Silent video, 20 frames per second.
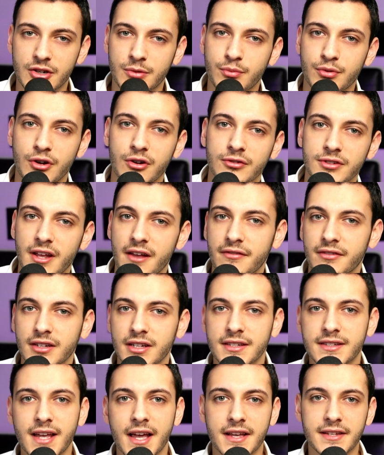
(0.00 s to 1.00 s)
Pro definitely
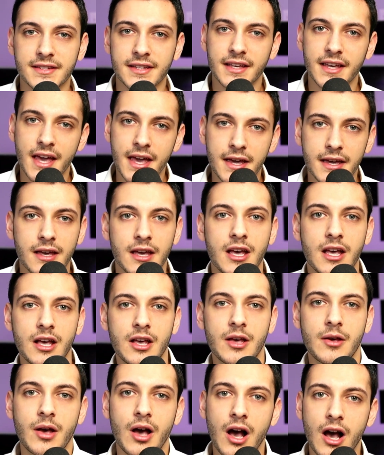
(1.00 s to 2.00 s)
takes the cake.
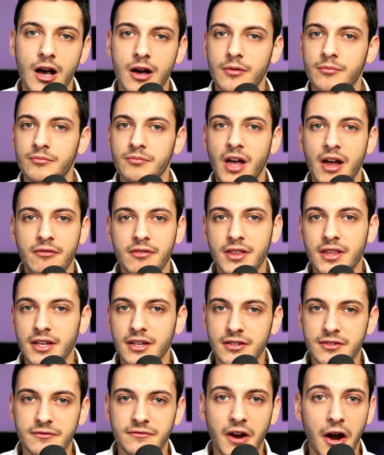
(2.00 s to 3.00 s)
Everything
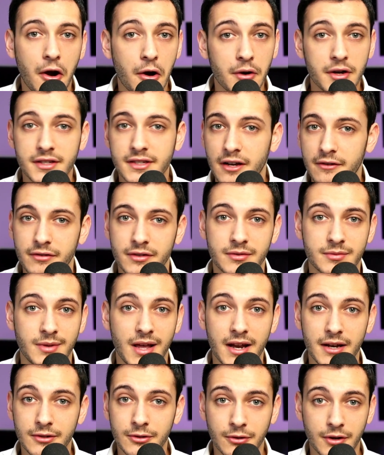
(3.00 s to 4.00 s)
is very
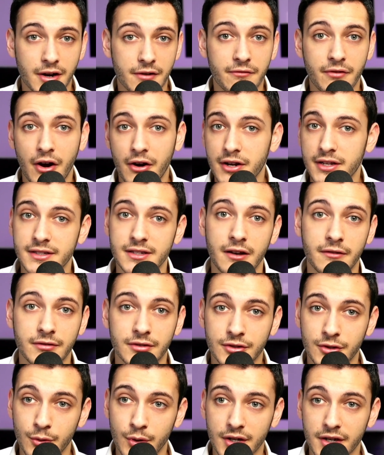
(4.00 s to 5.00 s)
self-explanatory and very
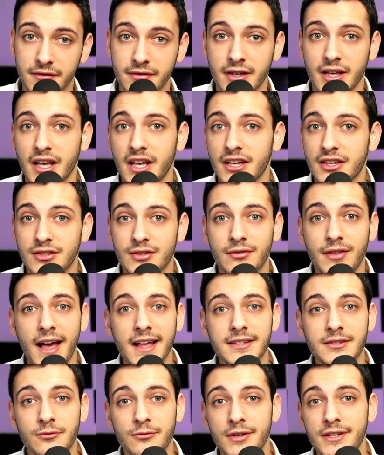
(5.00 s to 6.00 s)
self-intuitive. So
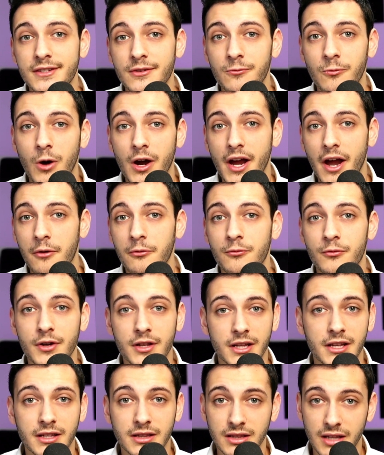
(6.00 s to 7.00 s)
that's a reason why I
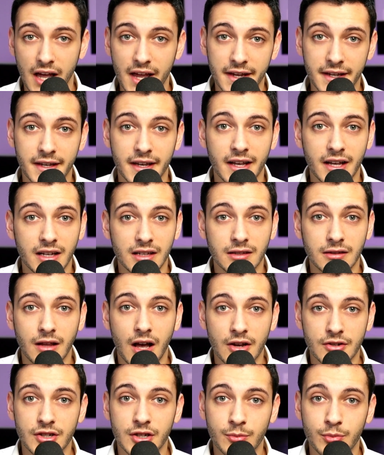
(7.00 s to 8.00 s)
really like
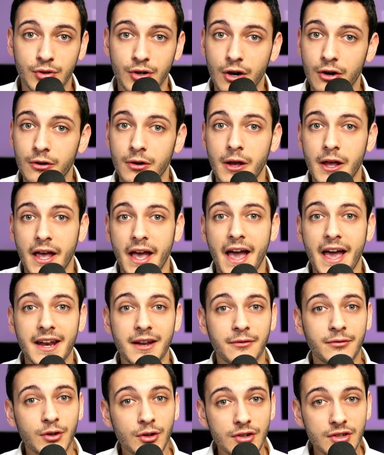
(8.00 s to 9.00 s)
Logic Pro. And
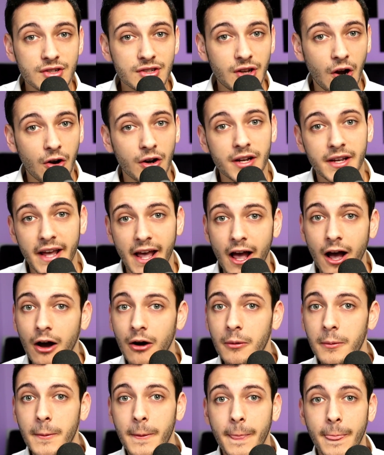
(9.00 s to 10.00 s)
if you're starting
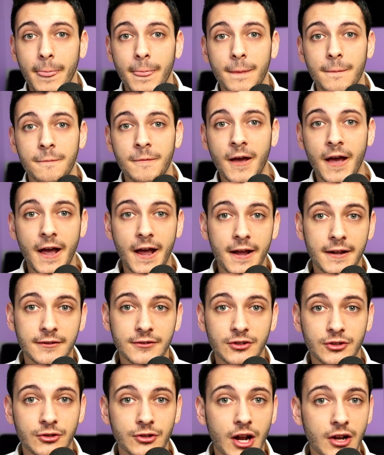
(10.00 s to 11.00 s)
out and
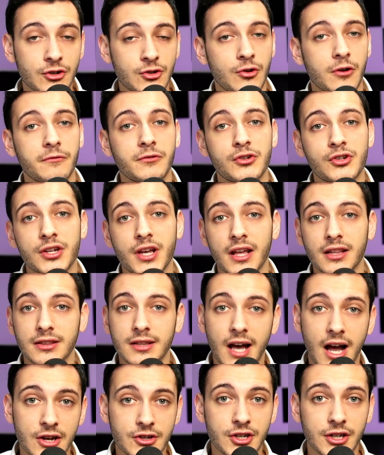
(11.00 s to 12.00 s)
you're not sure if you should get
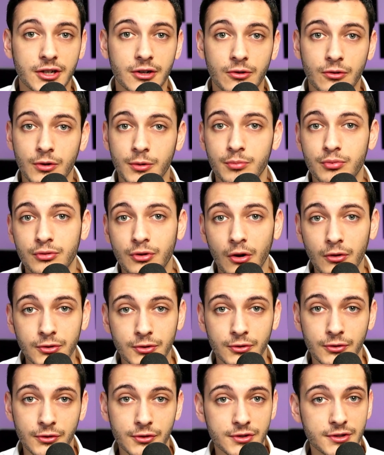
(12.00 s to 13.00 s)
Logic or Pro
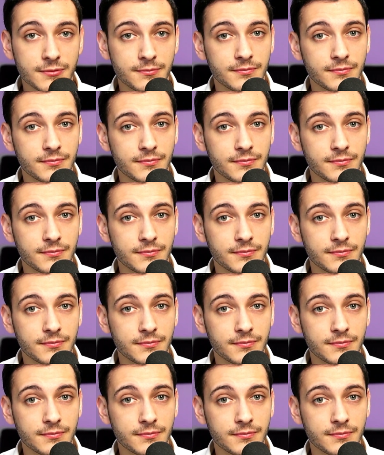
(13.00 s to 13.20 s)
Tools,